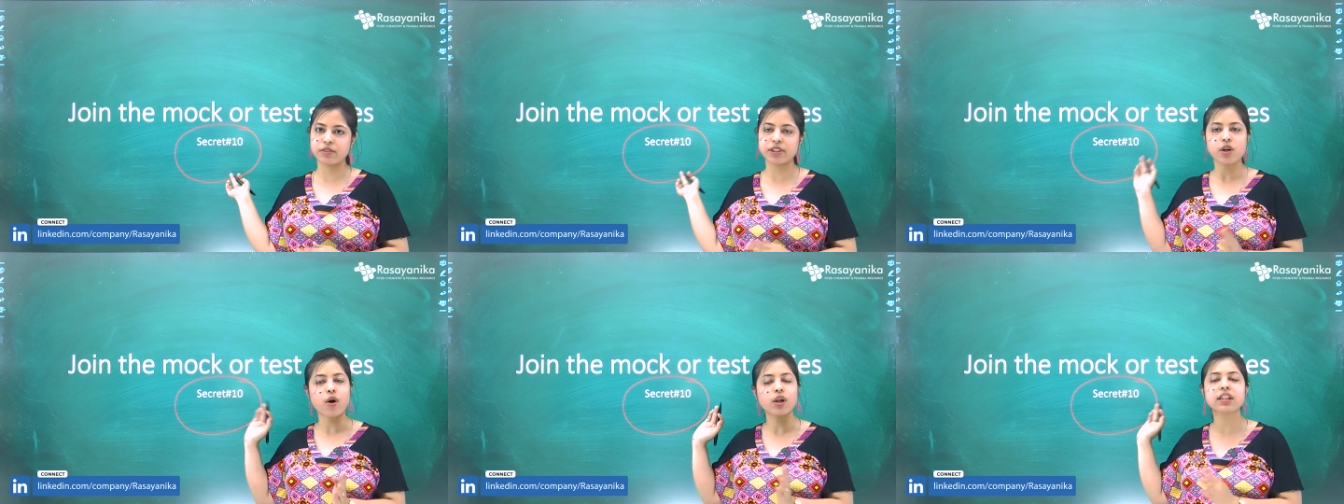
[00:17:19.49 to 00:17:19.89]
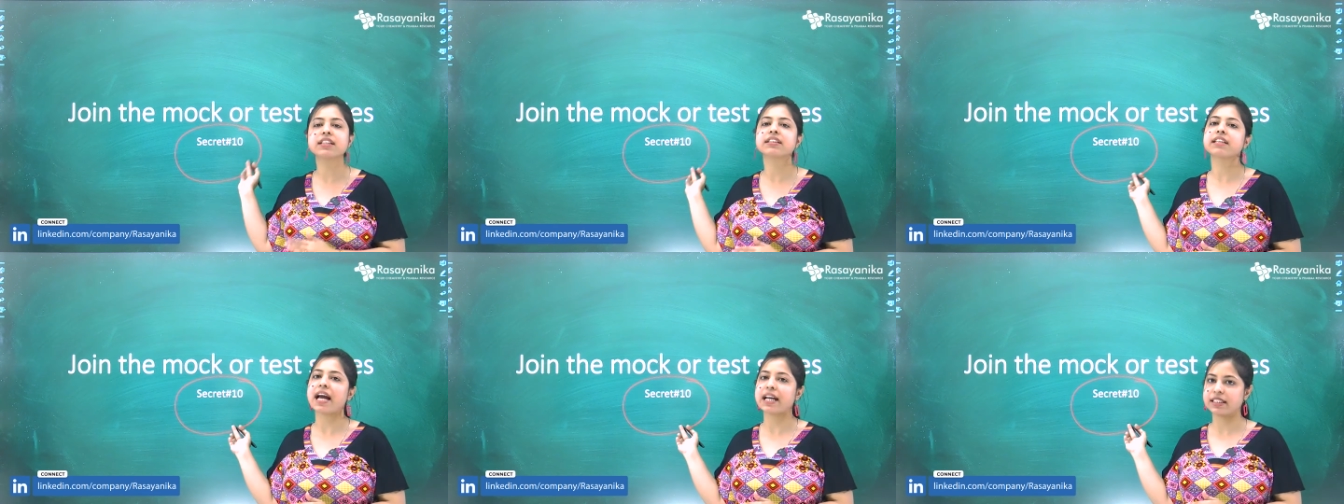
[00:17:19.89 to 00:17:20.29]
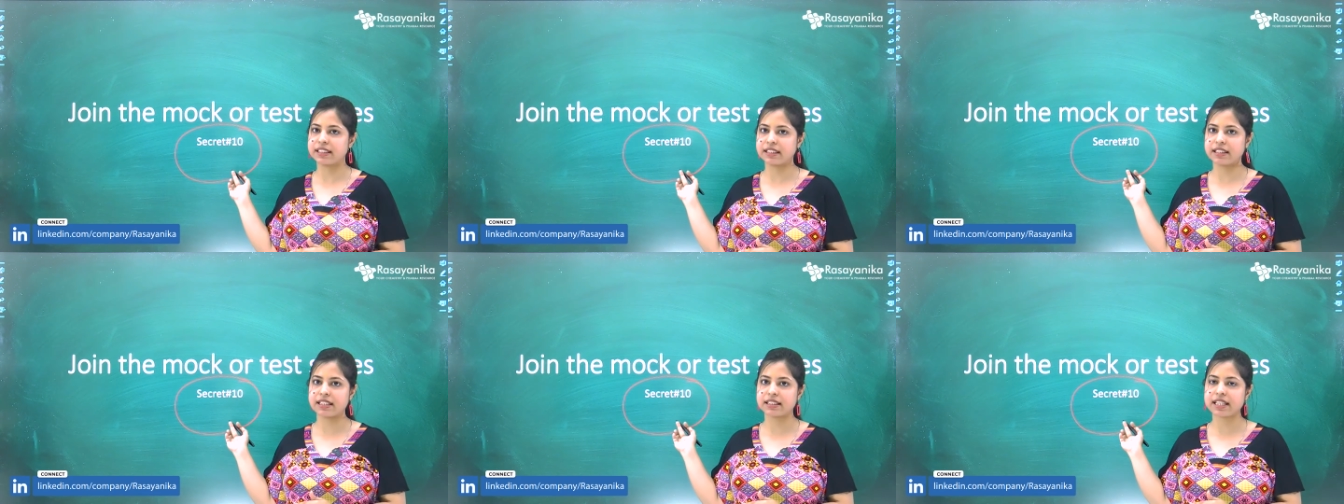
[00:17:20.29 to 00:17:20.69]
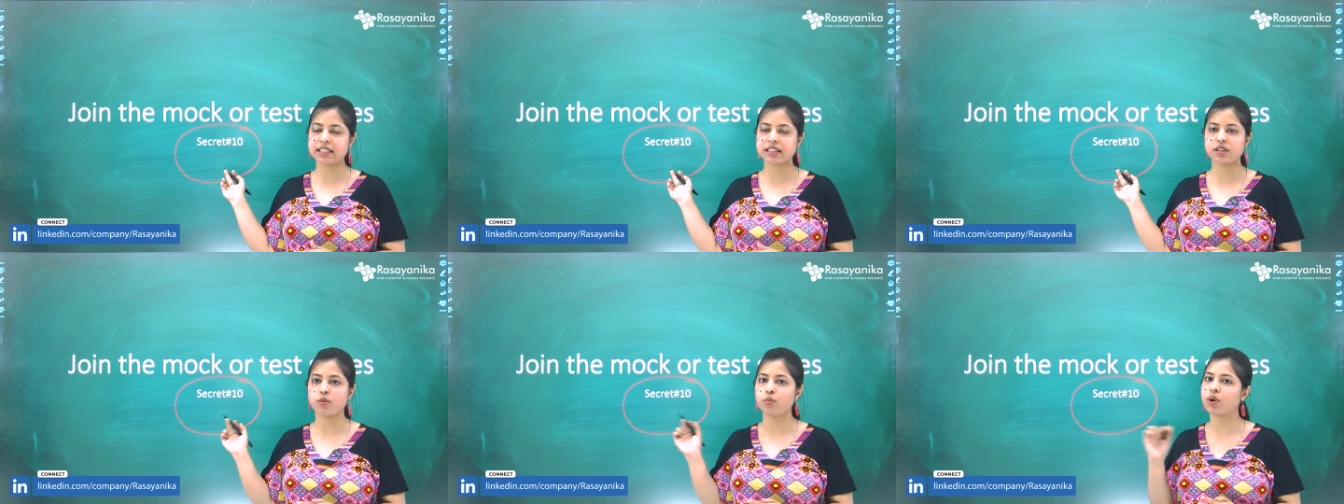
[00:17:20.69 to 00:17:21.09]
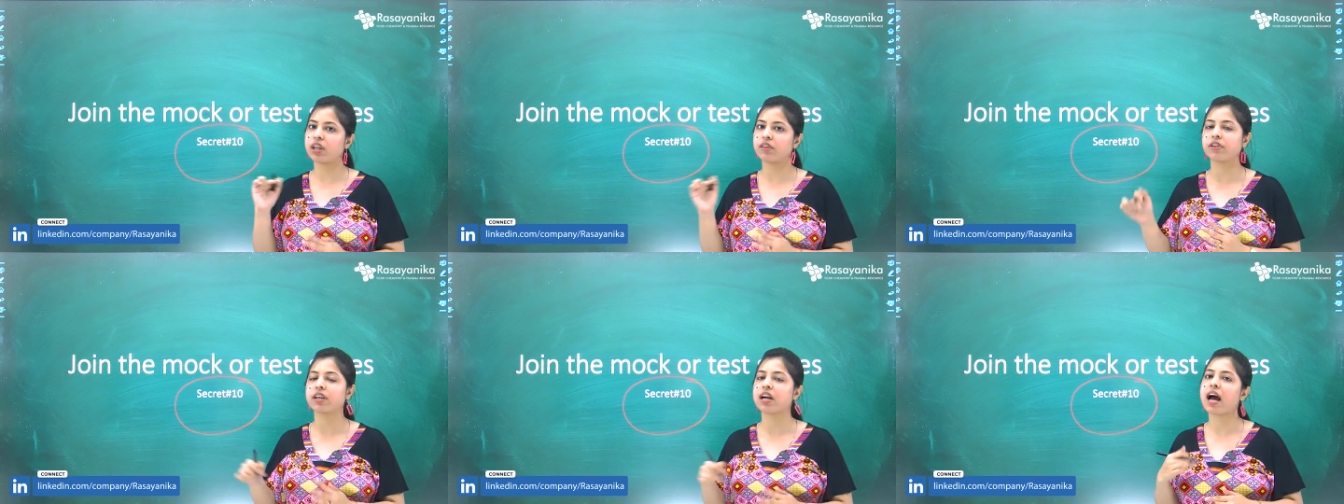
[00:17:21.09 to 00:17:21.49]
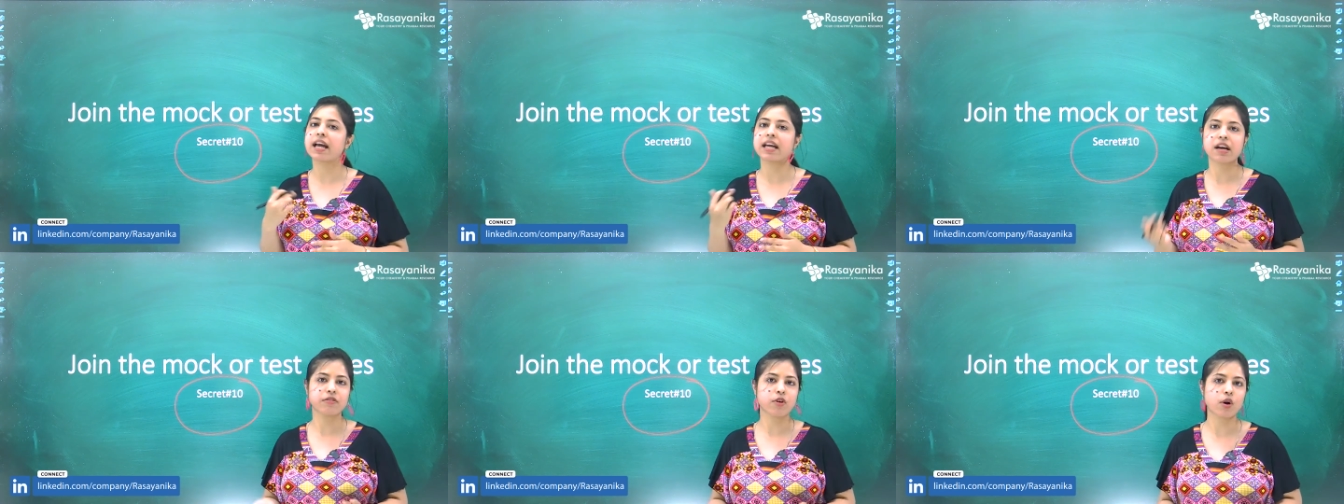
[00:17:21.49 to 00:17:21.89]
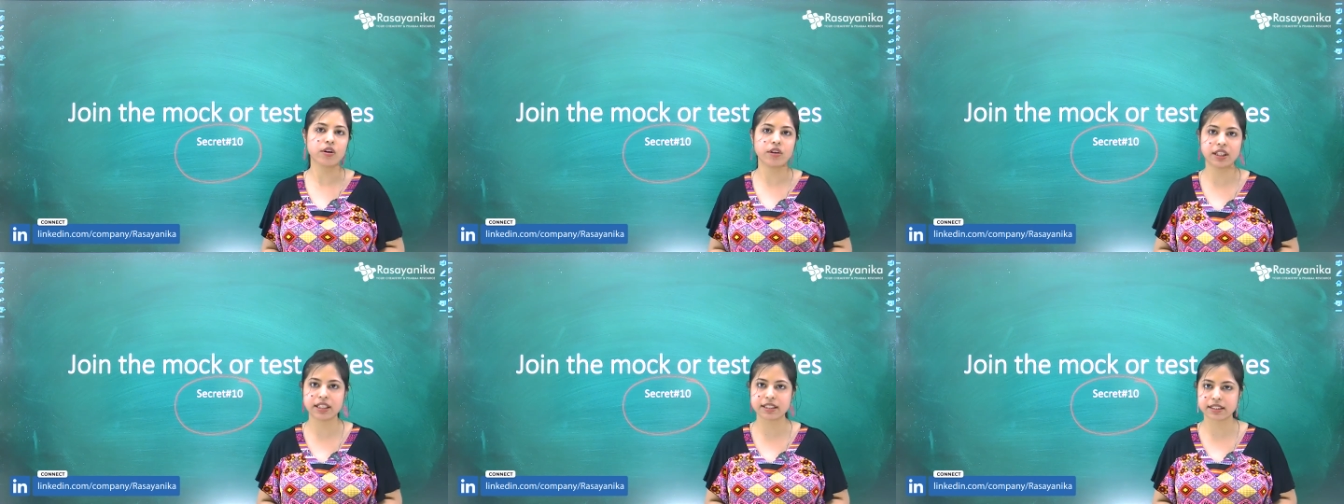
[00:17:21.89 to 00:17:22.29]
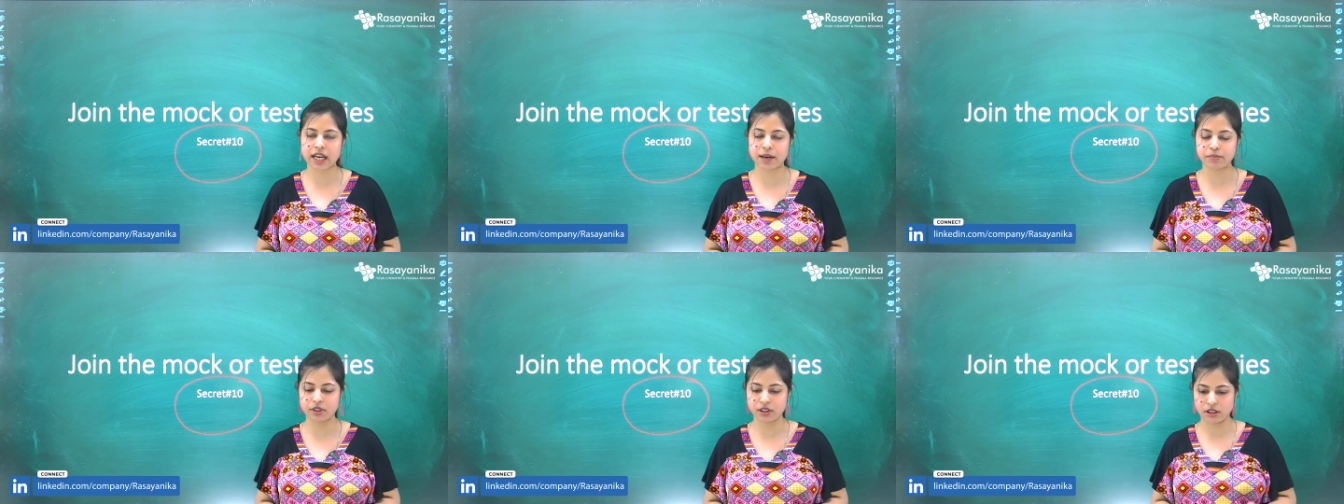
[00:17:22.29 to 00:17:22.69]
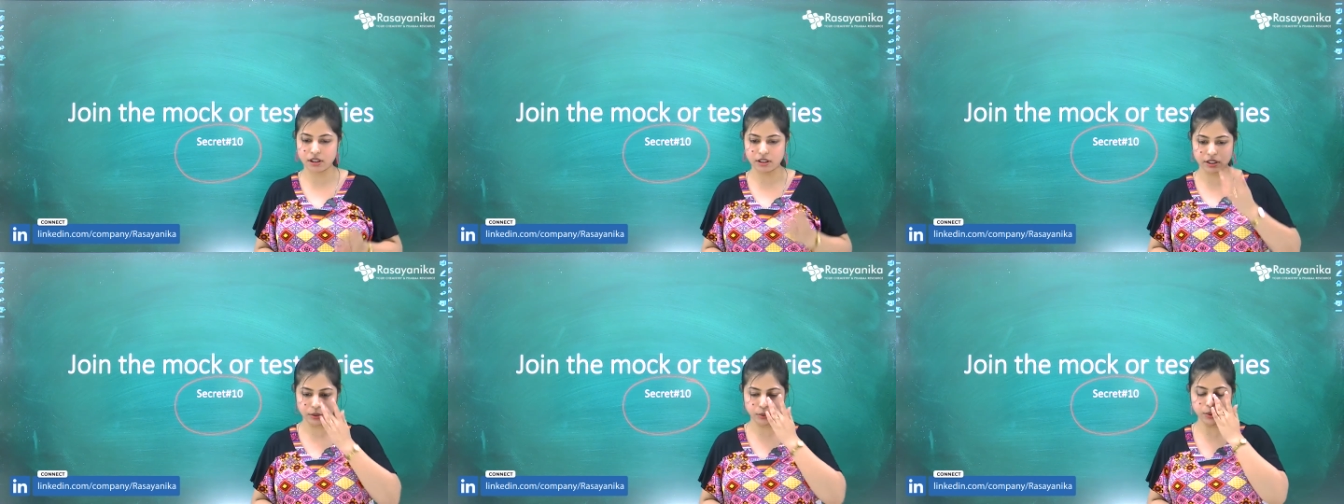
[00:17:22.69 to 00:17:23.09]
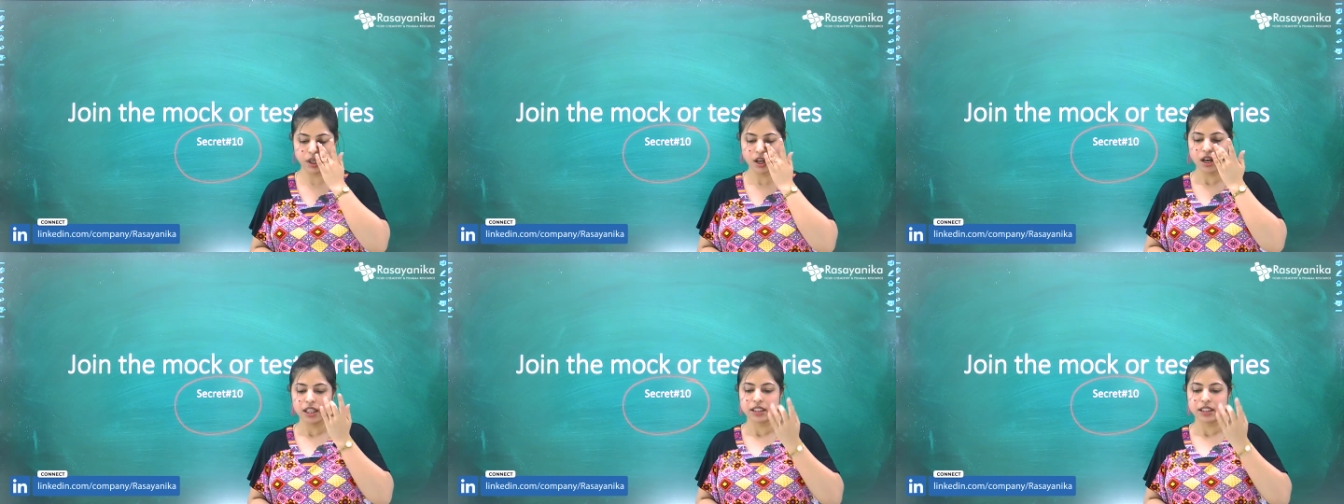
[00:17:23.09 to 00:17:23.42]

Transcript: with all these nine secrets, that's whatever I have already described you.